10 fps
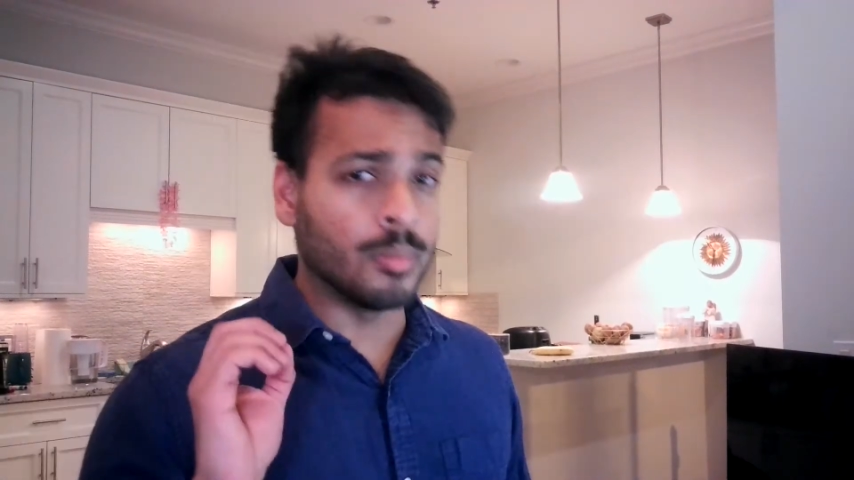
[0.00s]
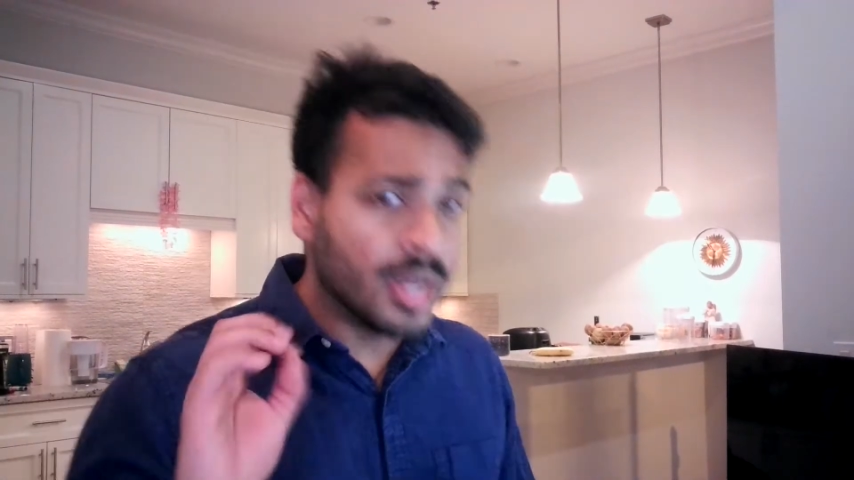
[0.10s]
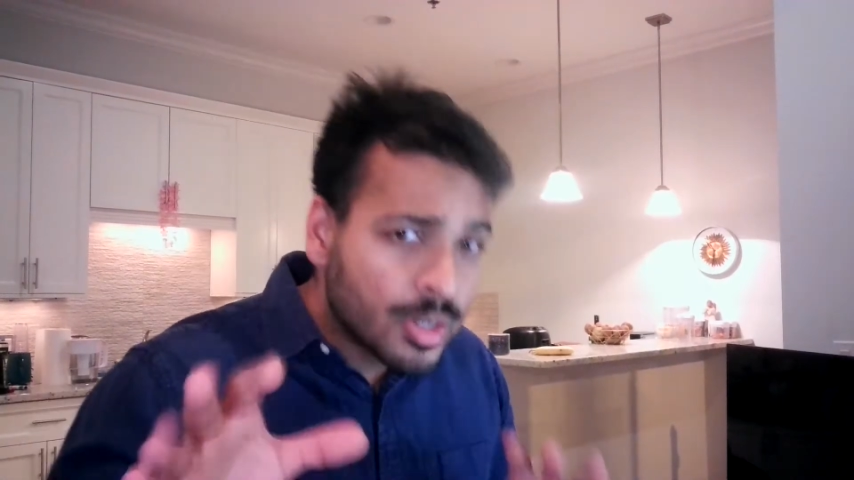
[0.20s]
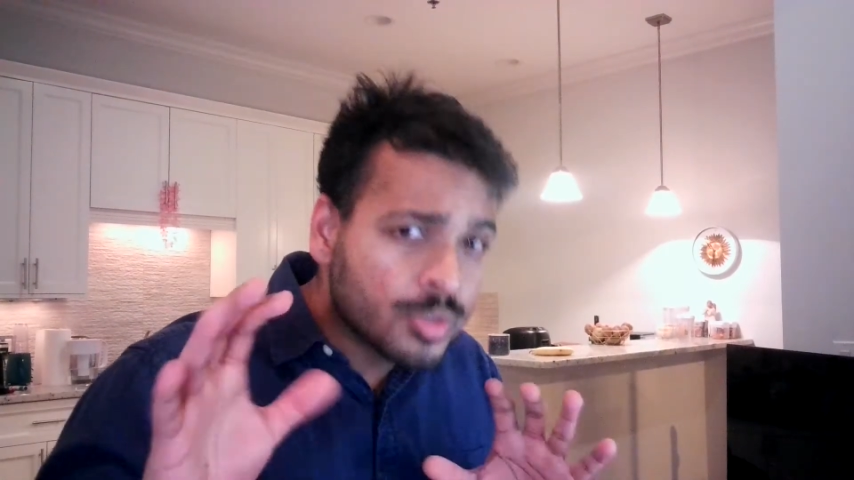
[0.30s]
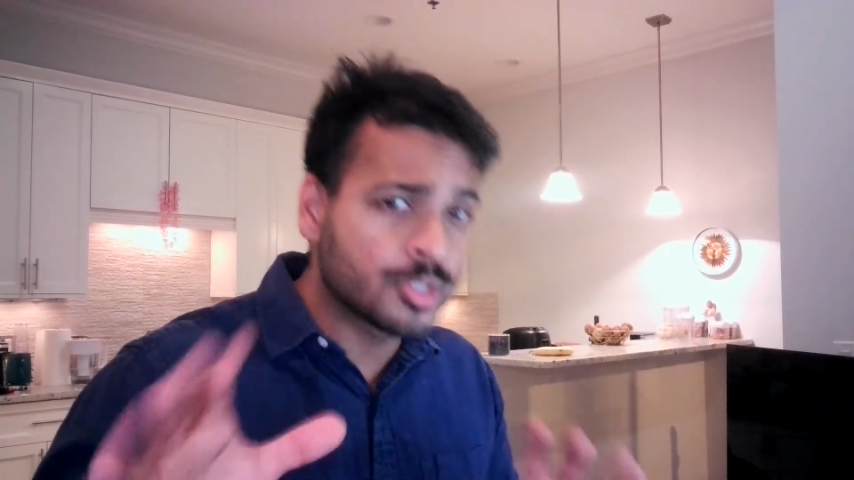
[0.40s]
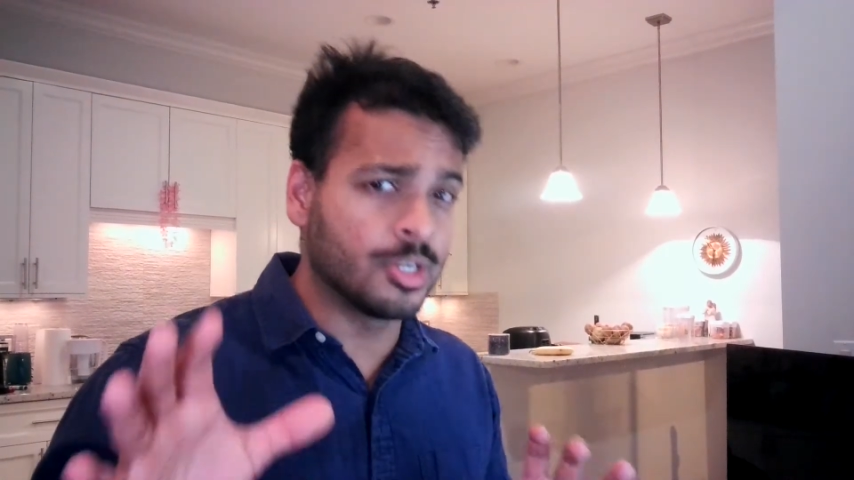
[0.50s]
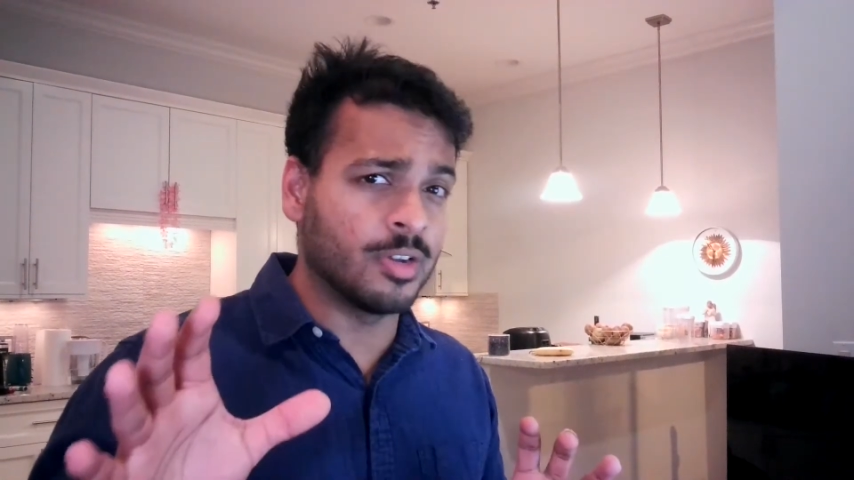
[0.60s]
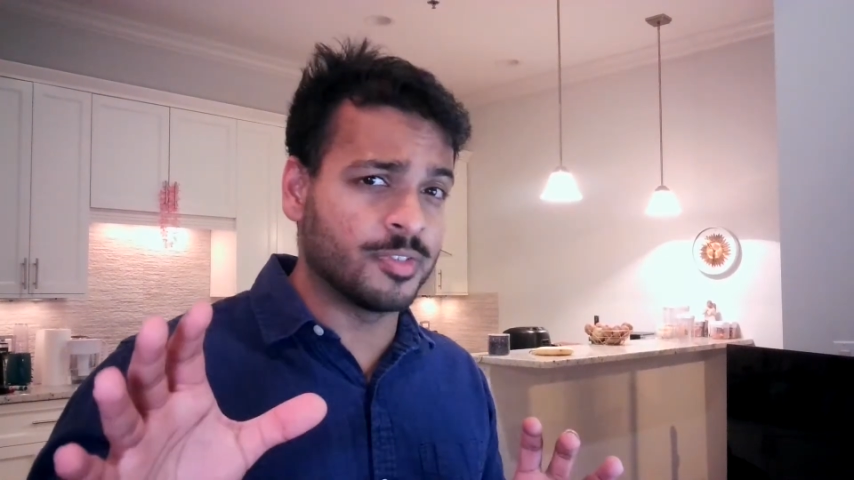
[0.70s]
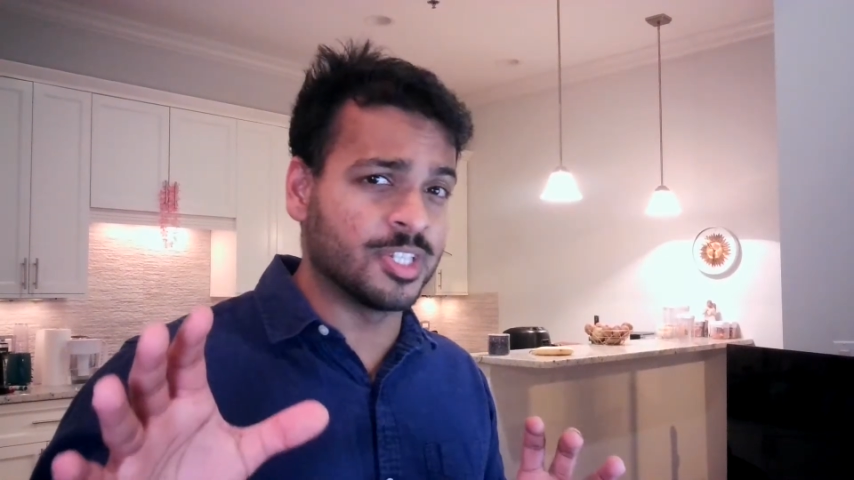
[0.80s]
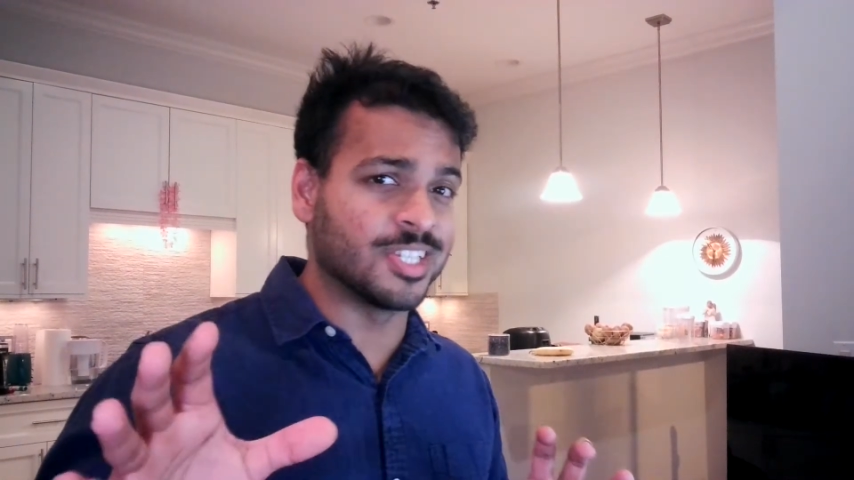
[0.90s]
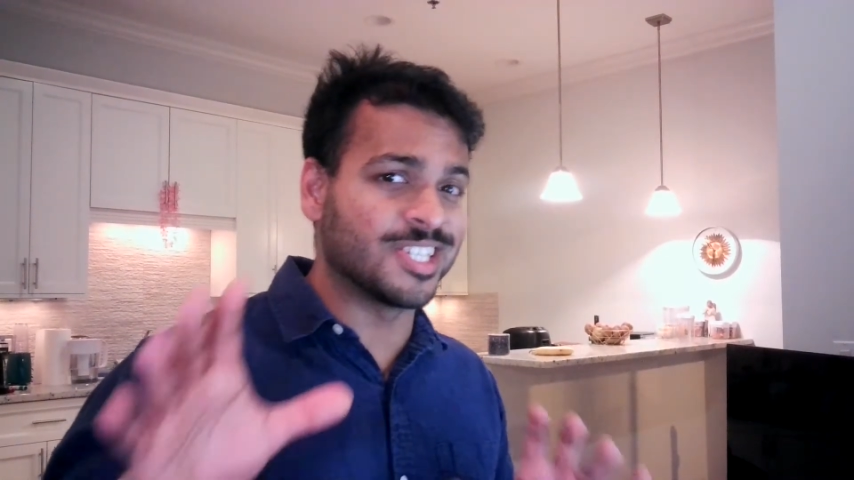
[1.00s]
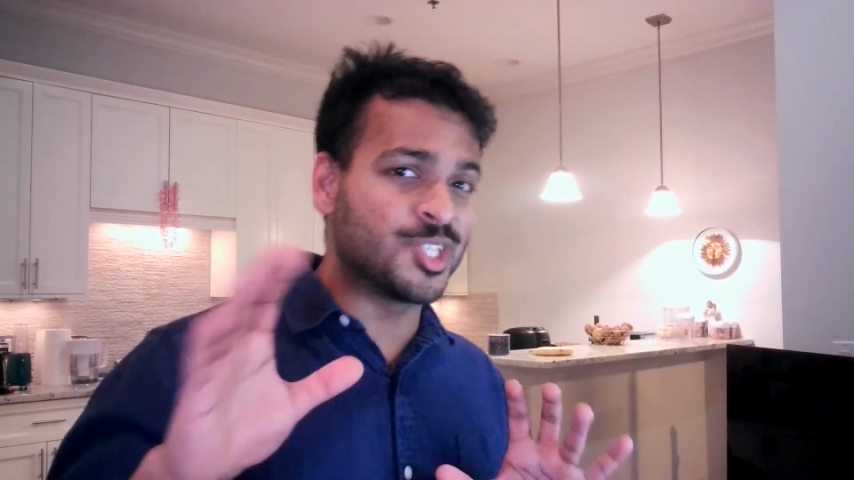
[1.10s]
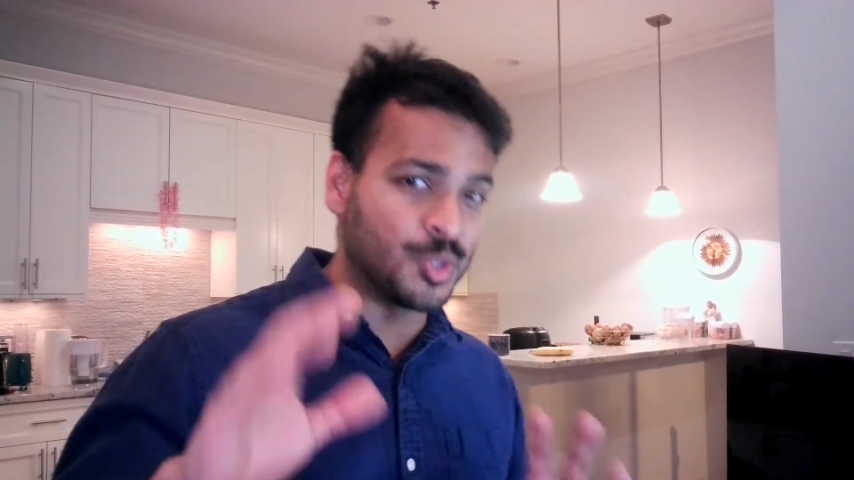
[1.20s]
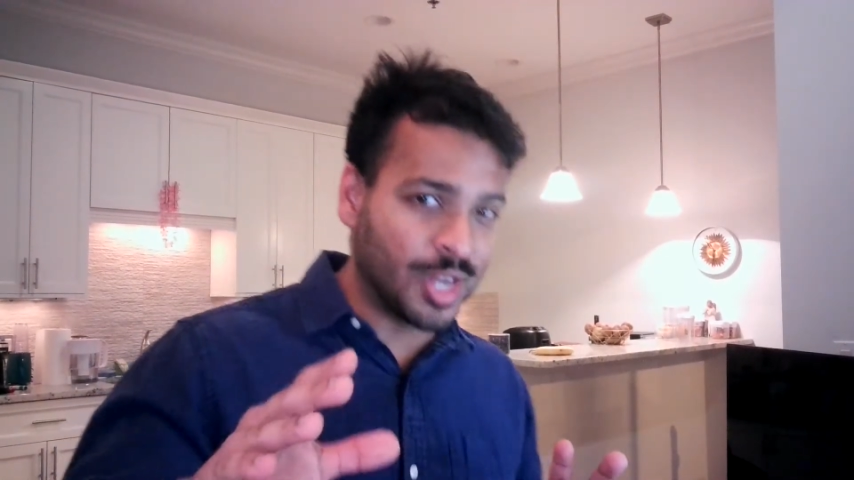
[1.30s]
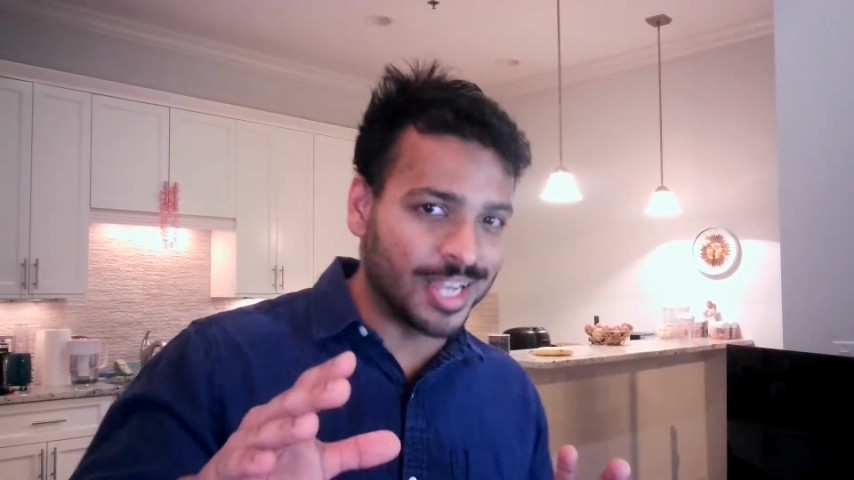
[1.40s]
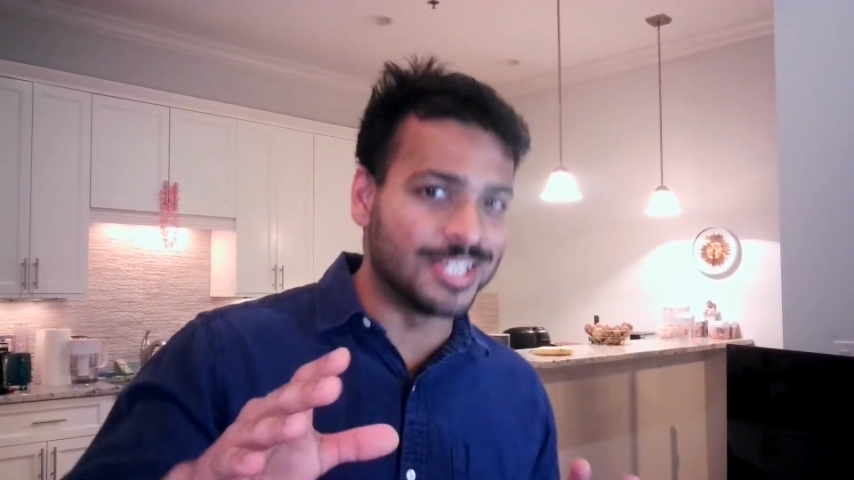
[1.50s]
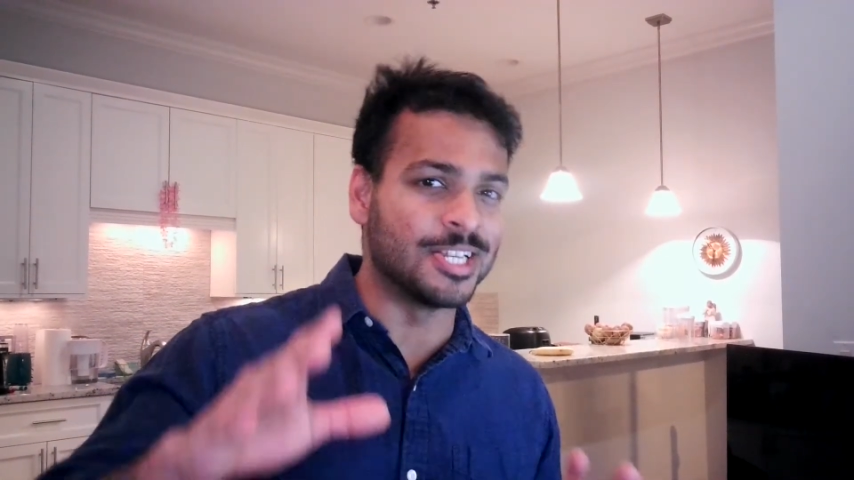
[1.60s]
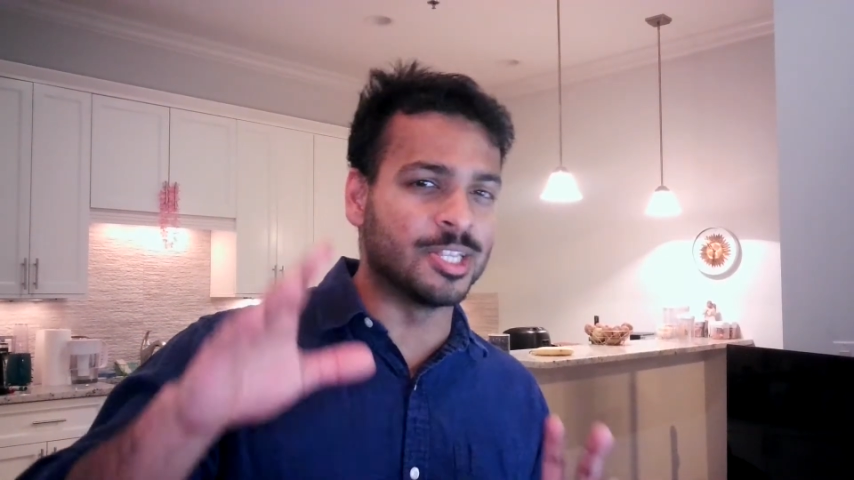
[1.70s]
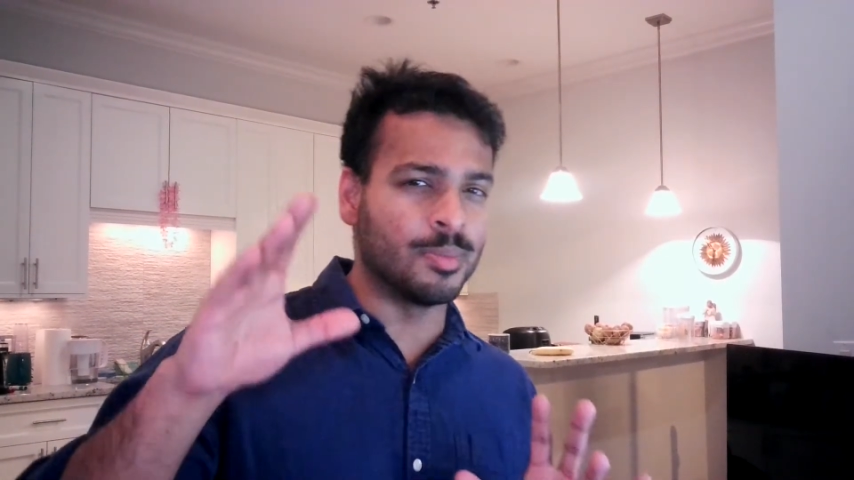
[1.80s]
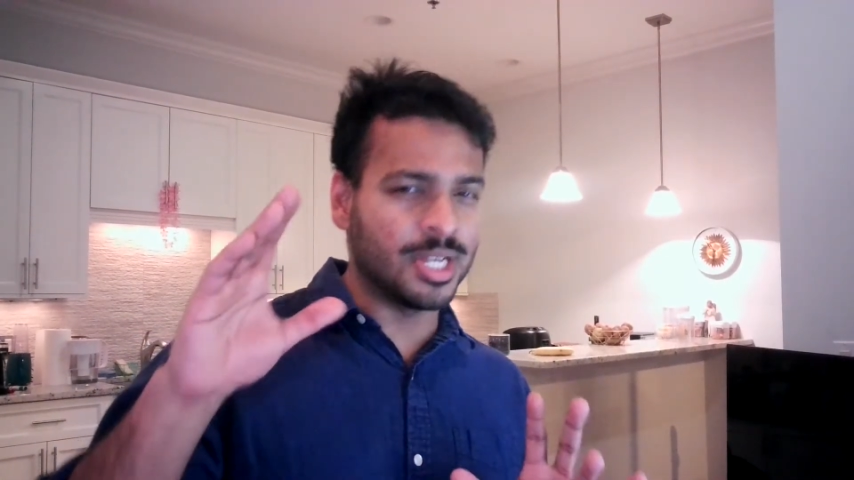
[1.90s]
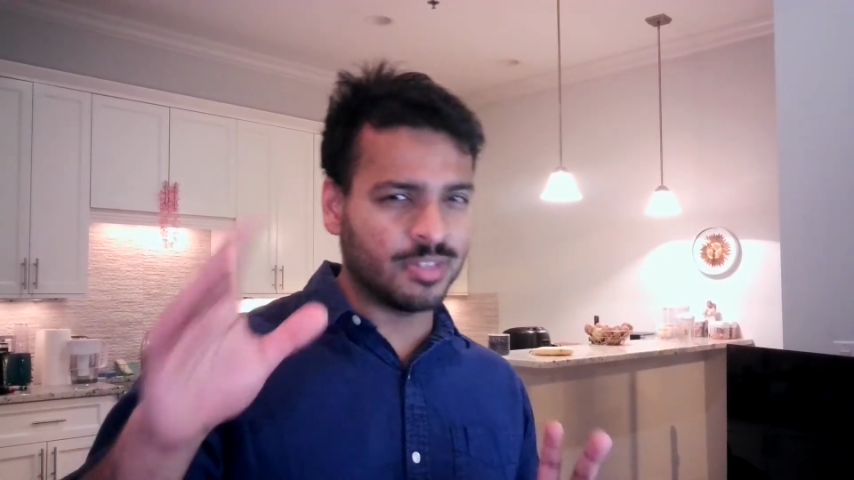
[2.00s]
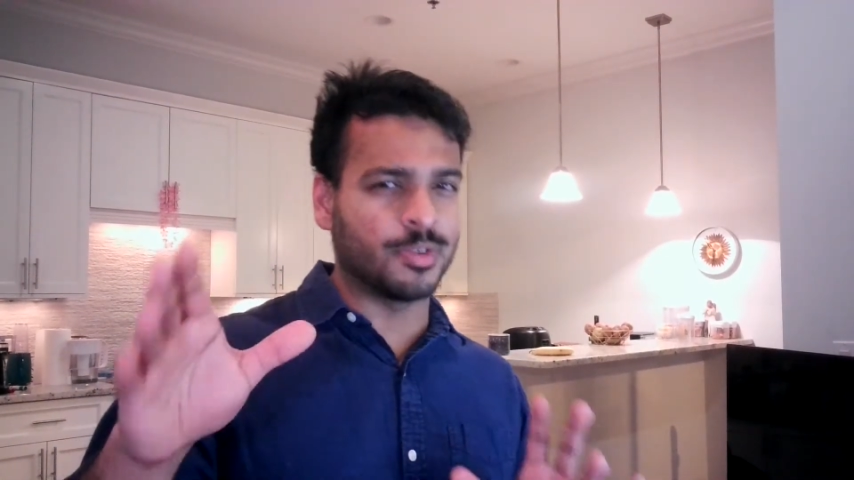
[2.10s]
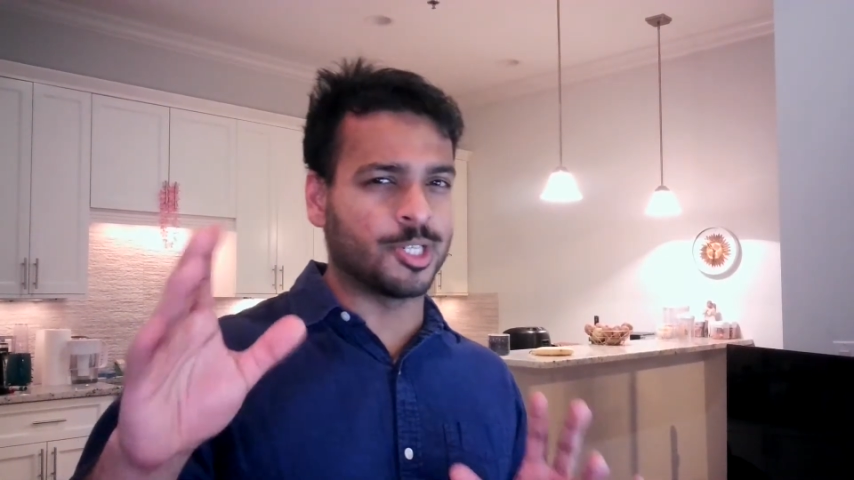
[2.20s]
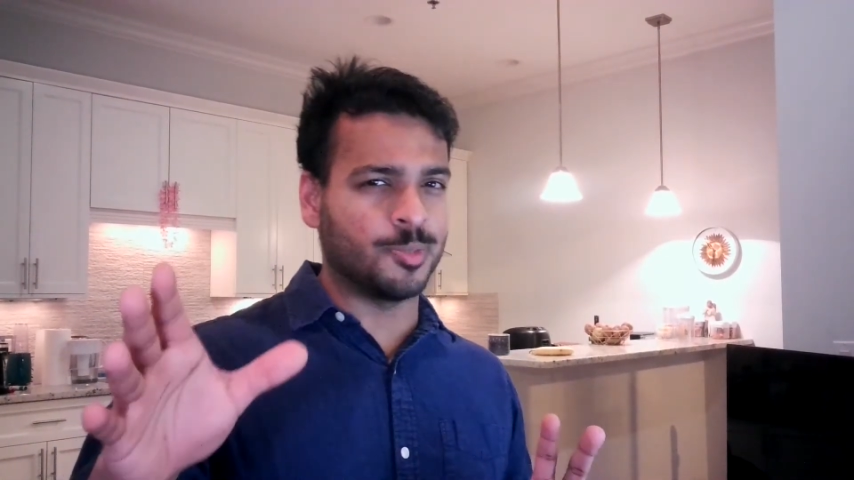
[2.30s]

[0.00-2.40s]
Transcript: Microsoft's strides in the metaverse